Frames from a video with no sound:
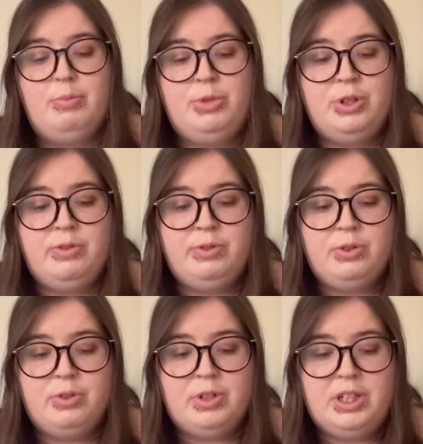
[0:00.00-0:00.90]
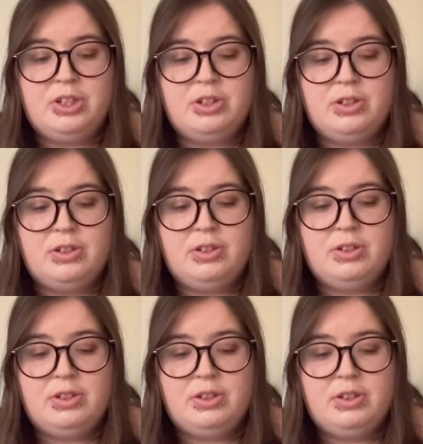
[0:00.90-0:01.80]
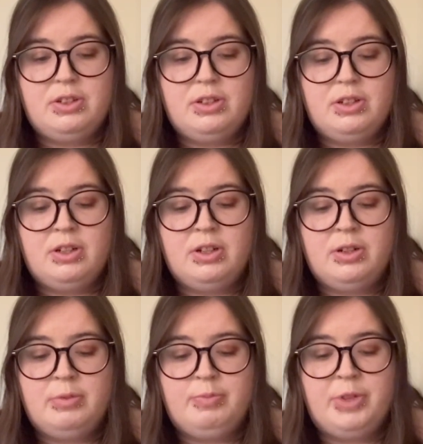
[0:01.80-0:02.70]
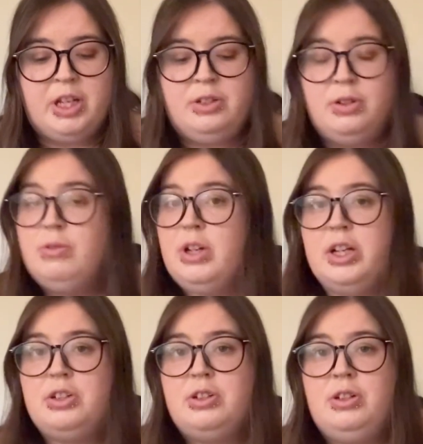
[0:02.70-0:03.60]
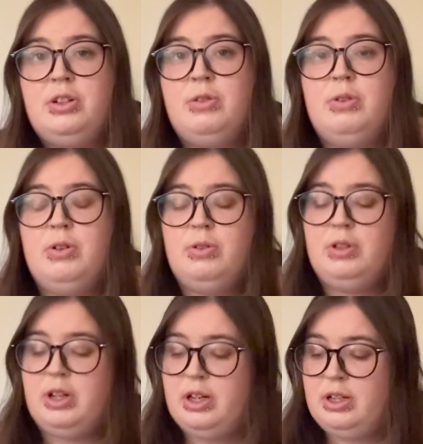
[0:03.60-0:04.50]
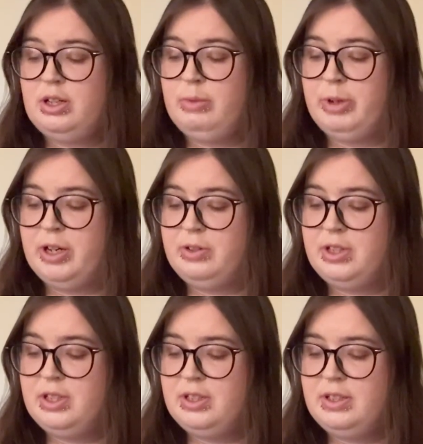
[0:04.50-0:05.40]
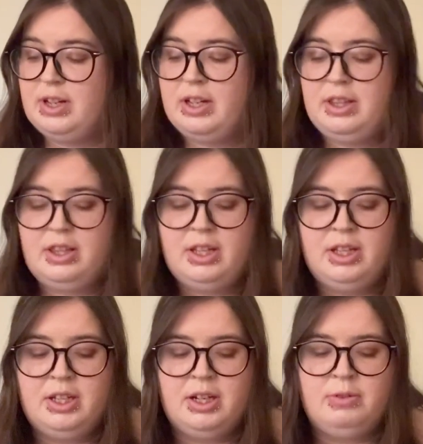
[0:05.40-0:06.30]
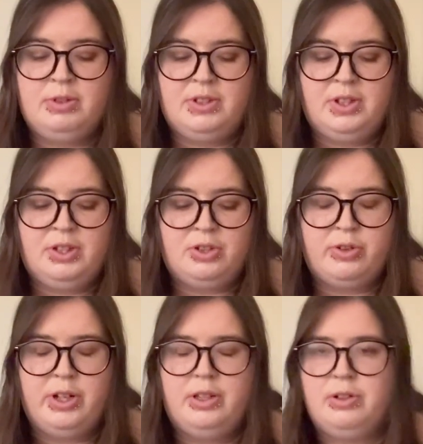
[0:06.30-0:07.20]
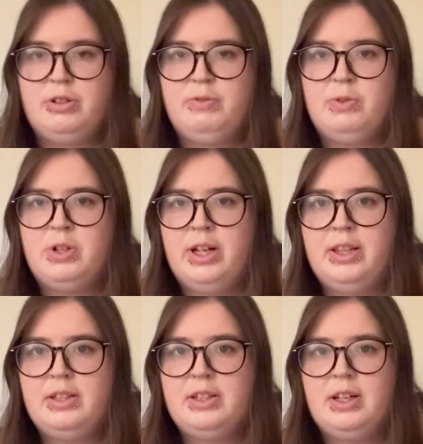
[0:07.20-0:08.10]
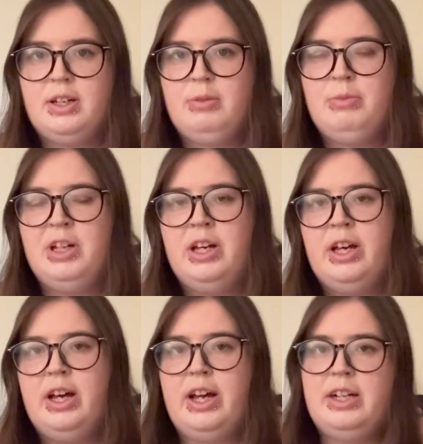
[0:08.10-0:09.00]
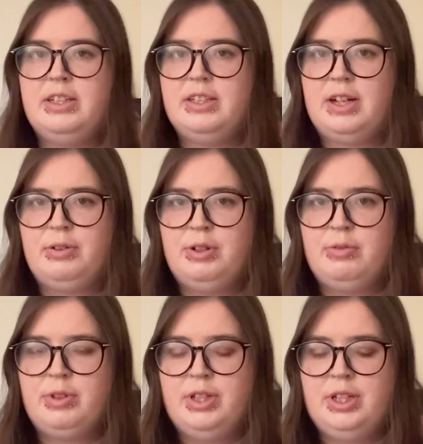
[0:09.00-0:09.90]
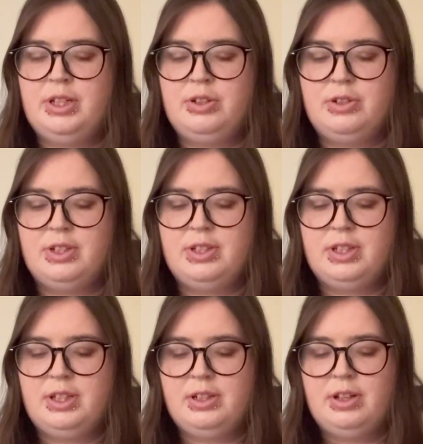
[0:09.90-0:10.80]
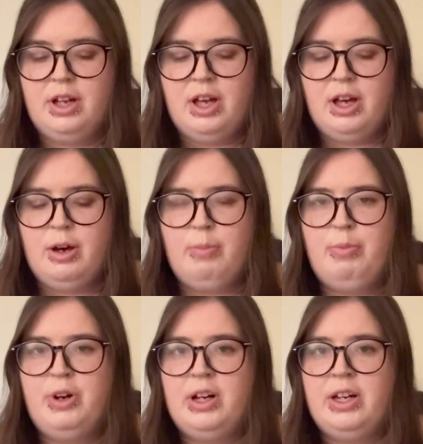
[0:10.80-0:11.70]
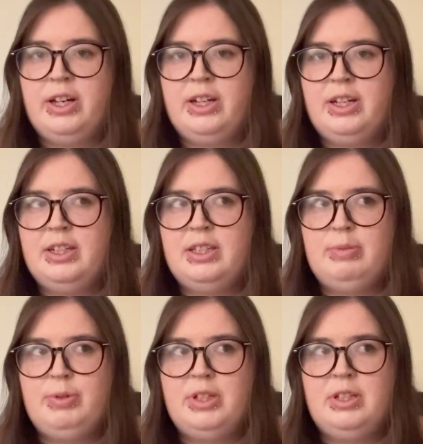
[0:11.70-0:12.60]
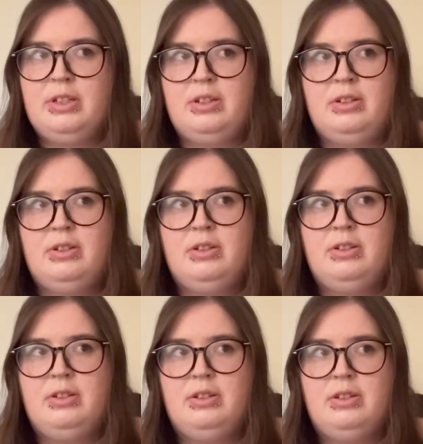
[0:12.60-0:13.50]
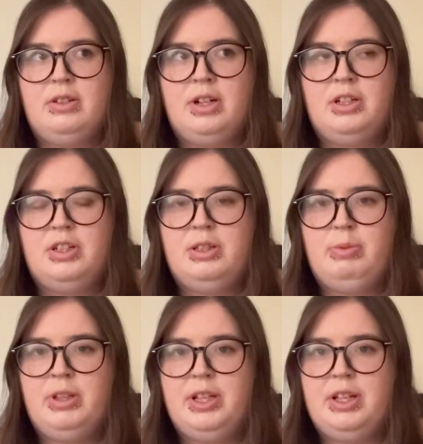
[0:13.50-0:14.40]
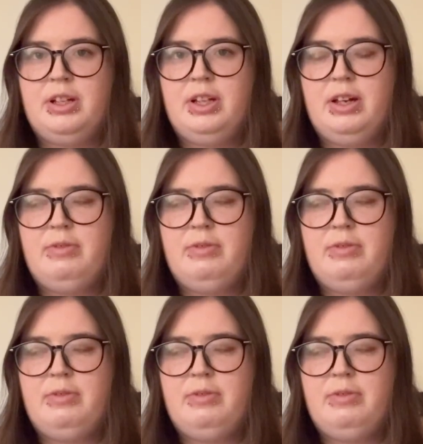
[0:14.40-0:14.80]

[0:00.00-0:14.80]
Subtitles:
Beautiful Creatures. I don't actually know a whole lot about this. I think I was seeing trailers for it at the time, and it sounded really interesting, but it's been like about